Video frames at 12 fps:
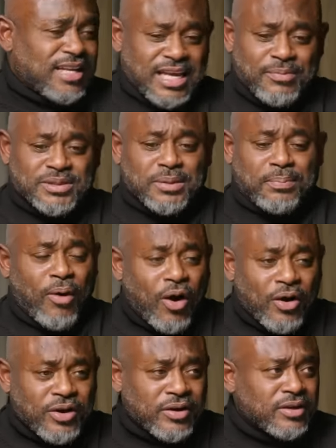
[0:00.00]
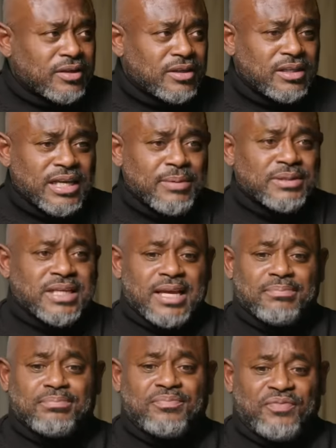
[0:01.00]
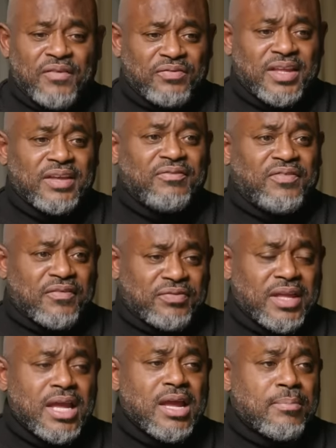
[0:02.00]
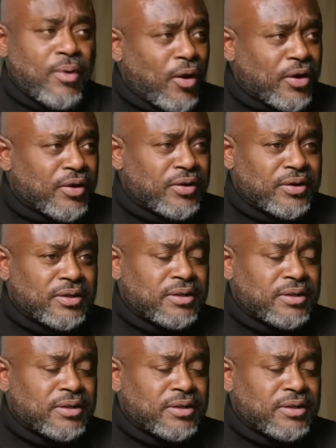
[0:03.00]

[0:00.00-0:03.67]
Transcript: he was a partner. He was a 50 50 partner.